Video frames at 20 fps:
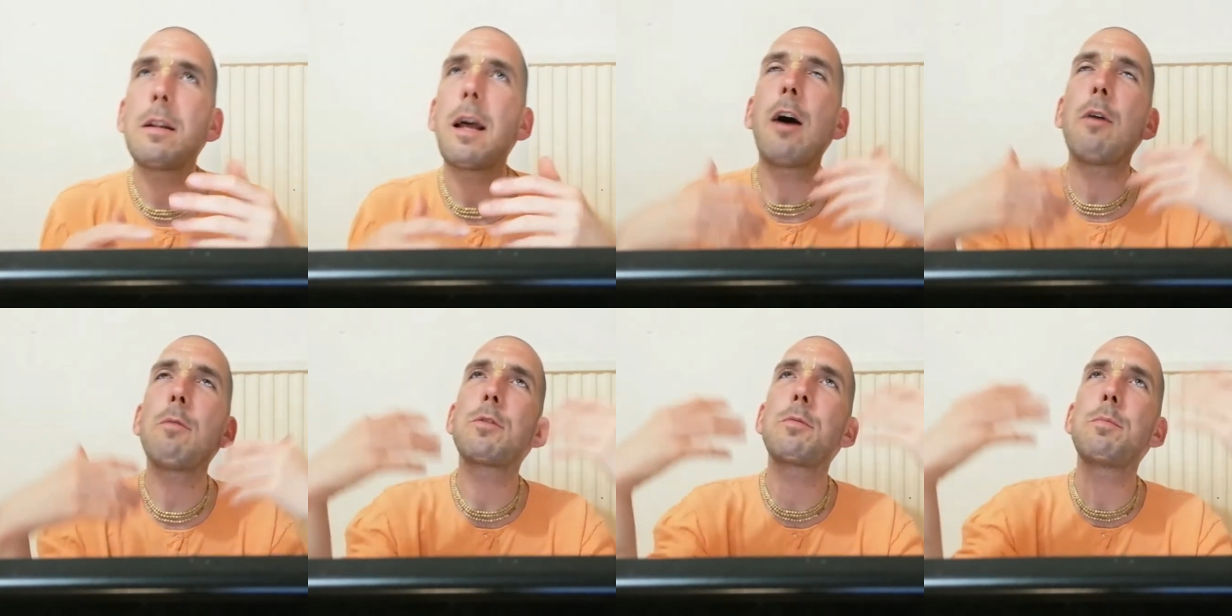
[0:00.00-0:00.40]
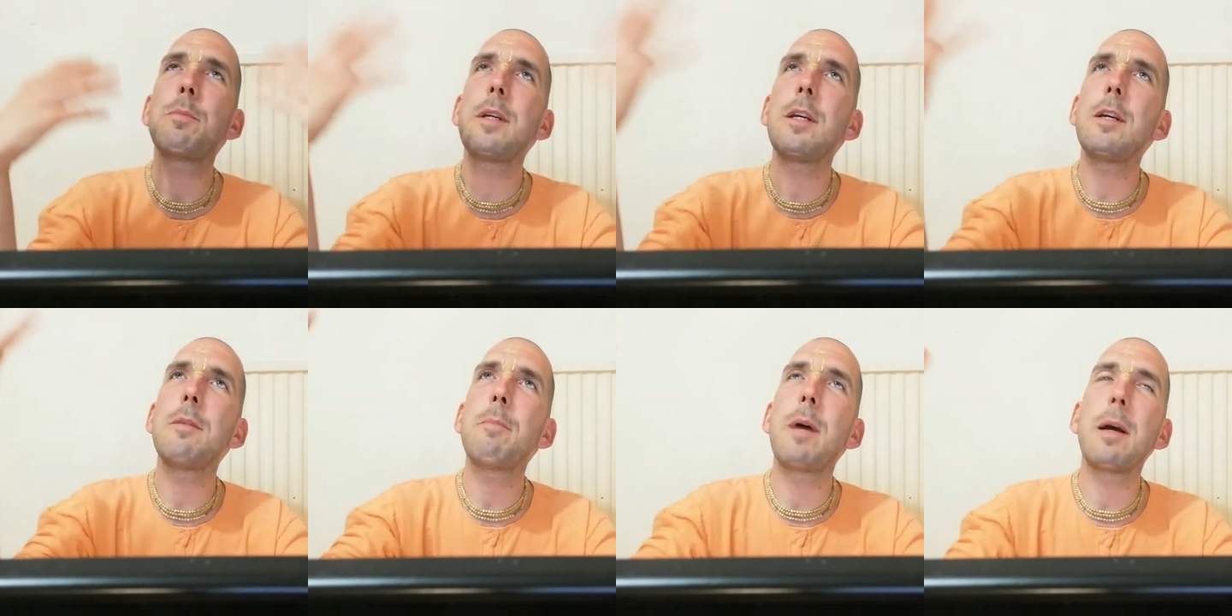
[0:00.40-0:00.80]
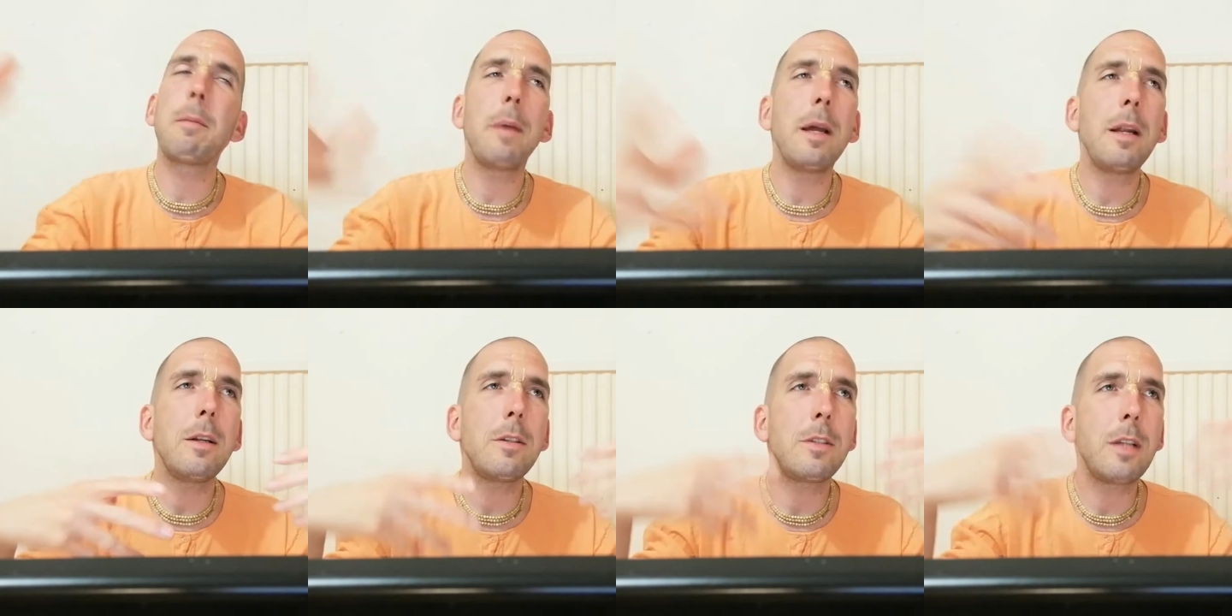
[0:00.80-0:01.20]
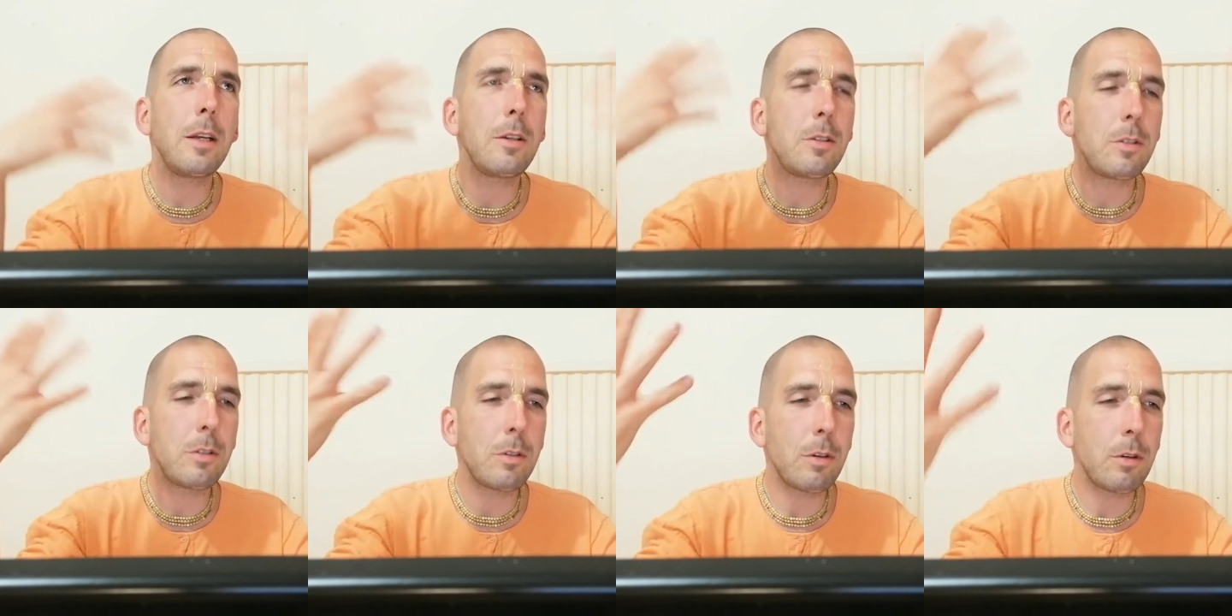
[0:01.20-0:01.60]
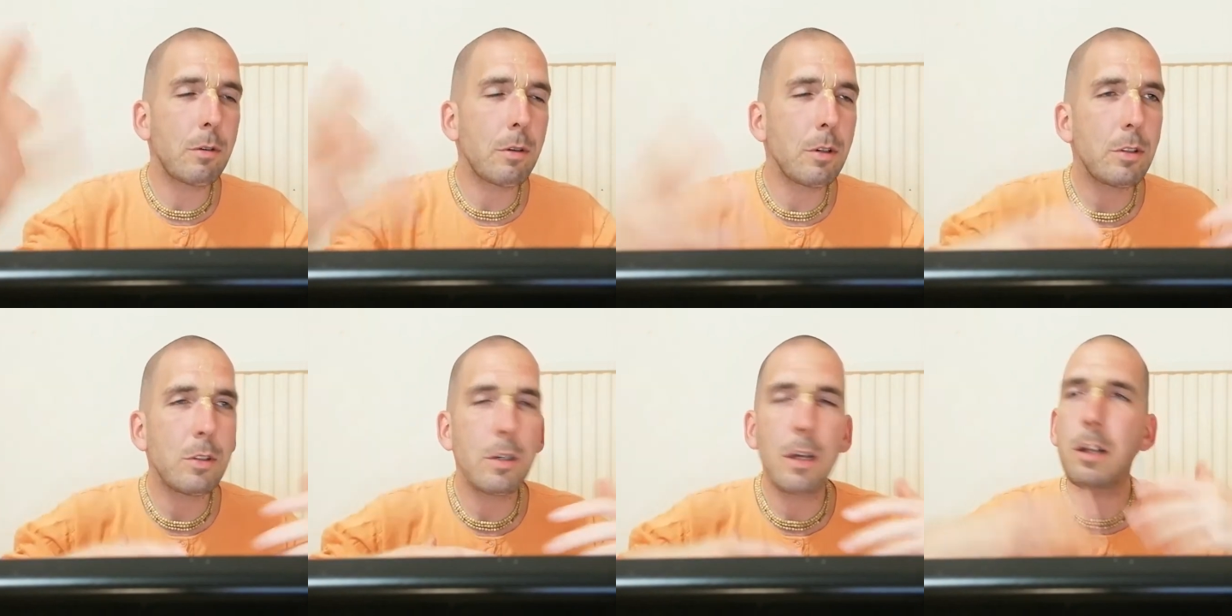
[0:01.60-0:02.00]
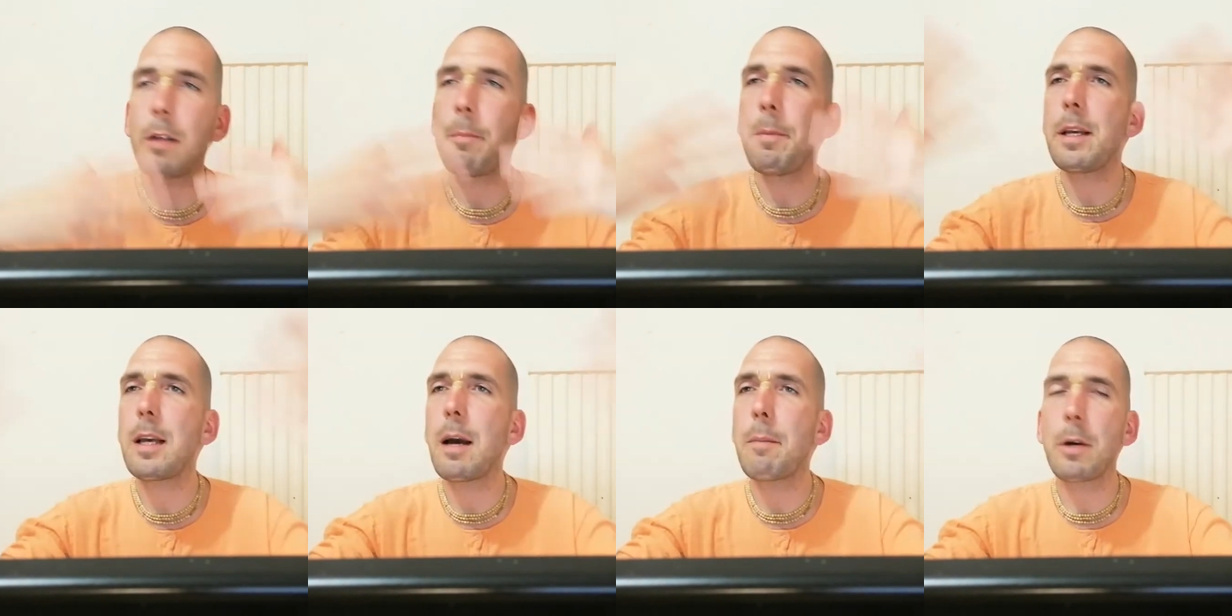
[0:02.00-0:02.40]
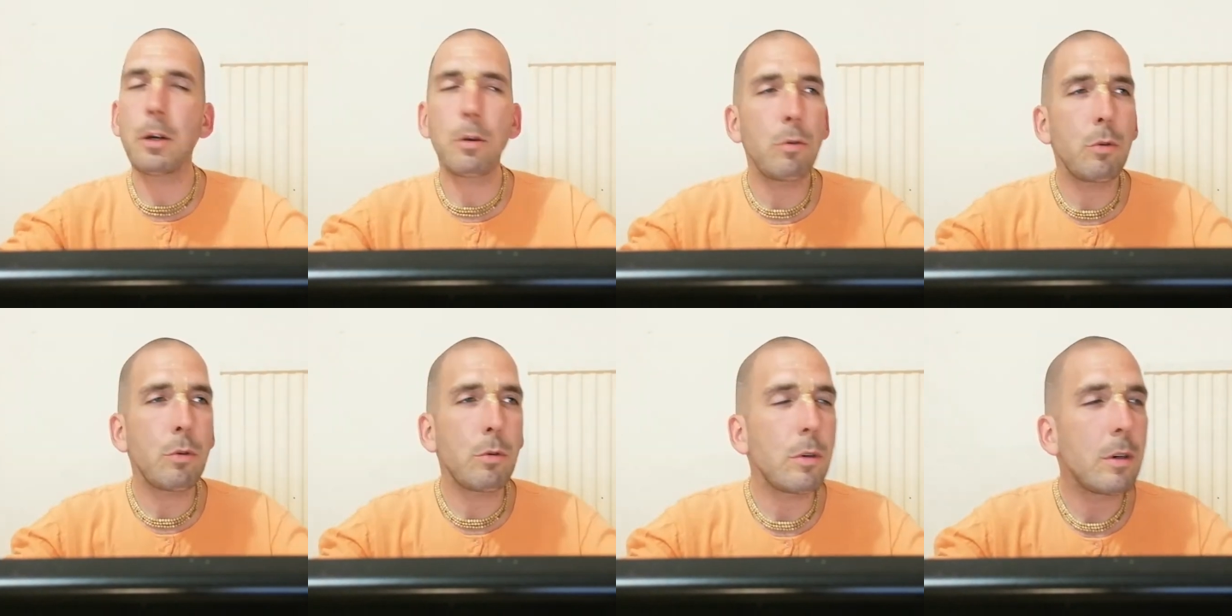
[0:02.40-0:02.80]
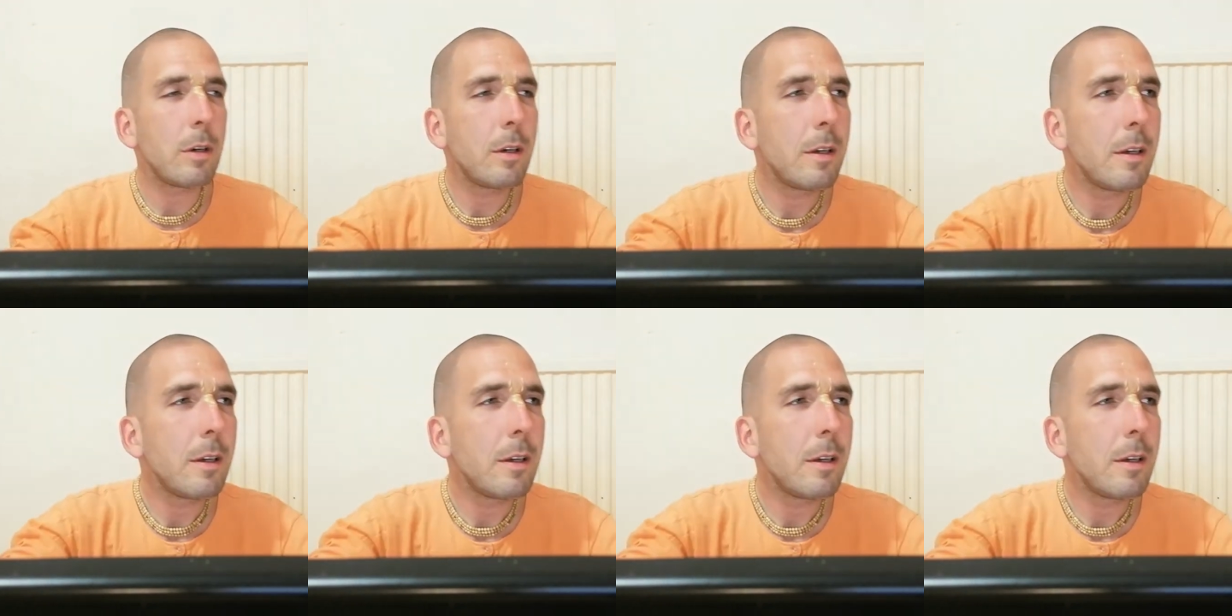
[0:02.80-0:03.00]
helps me in my meditation on Krishna and I become a guru.